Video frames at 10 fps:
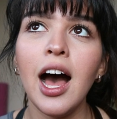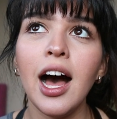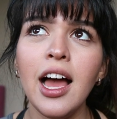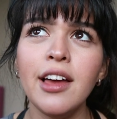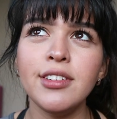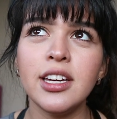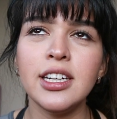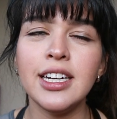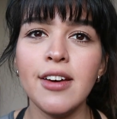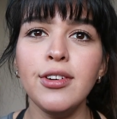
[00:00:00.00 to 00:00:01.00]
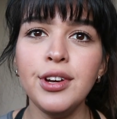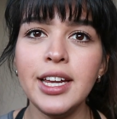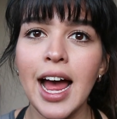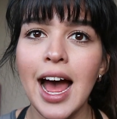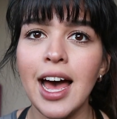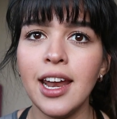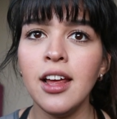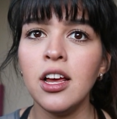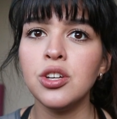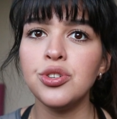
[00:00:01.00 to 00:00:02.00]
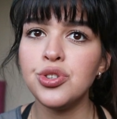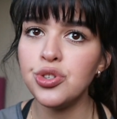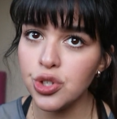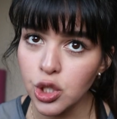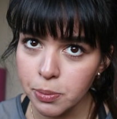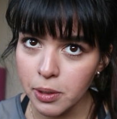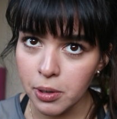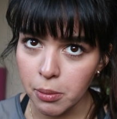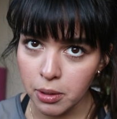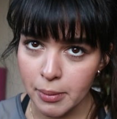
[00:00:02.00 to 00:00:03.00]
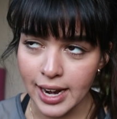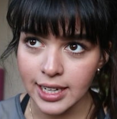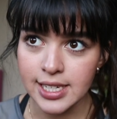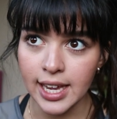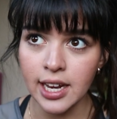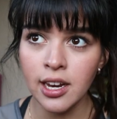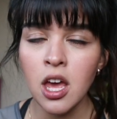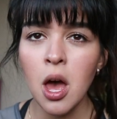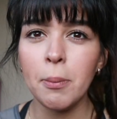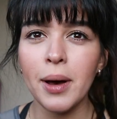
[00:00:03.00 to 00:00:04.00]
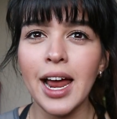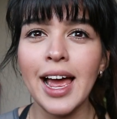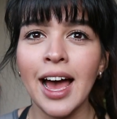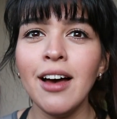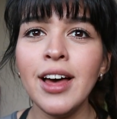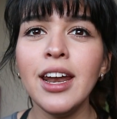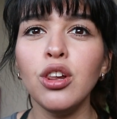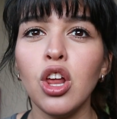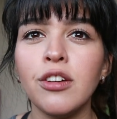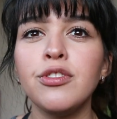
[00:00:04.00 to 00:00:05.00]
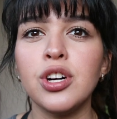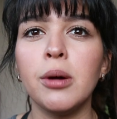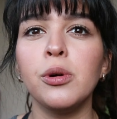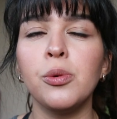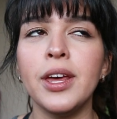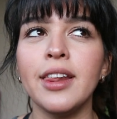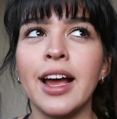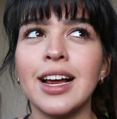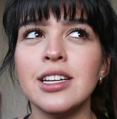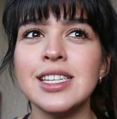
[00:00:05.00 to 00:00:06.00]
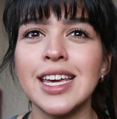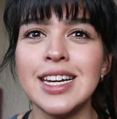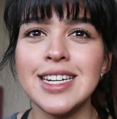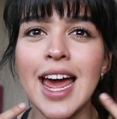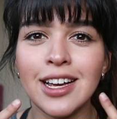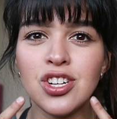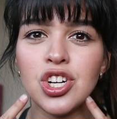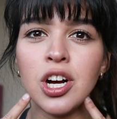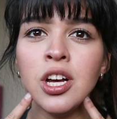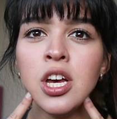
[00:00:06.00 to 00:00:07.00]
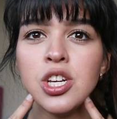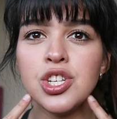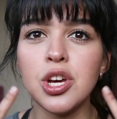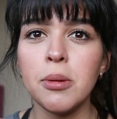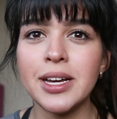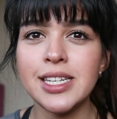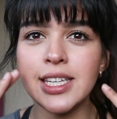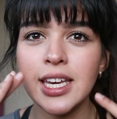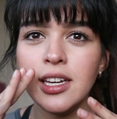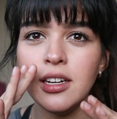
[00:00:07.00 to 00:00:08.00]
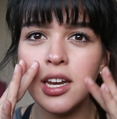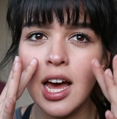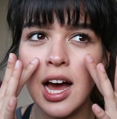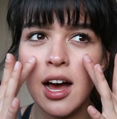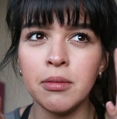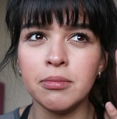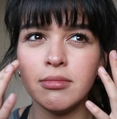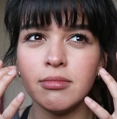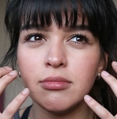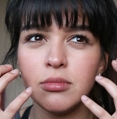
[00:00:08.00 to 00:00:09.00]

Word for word: I've never really had super problematic skin, but I have had a lot of trouble with like skin texture, so my skin um,